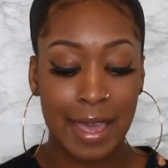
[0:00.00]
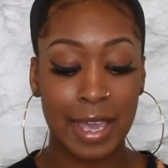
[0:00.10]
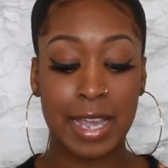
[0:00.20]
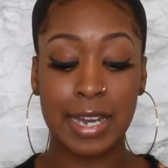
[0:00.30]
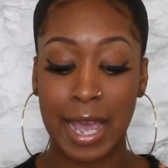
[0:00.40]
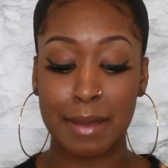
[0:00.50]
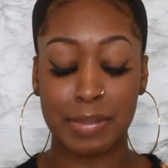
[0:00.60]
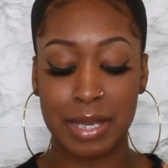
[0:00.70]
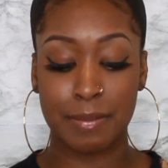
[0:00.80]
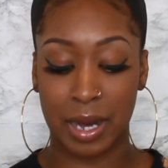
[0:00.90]

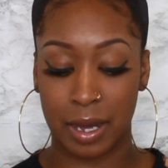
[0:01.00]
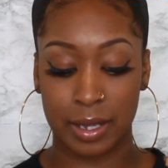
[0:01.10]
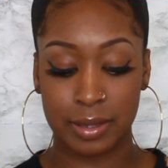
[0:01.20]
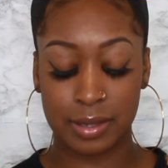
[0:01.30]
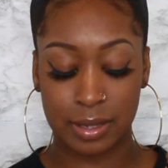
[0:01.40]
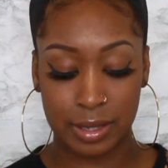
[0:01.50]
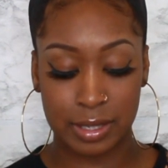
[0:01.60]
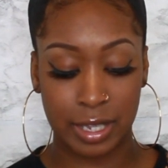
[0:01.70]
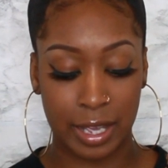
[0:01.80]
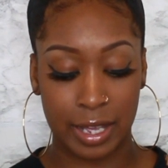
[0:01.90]
NAB Bonds
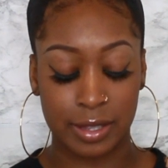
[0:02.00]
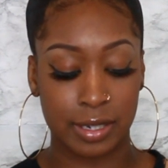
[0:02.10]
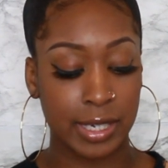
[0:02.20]
said the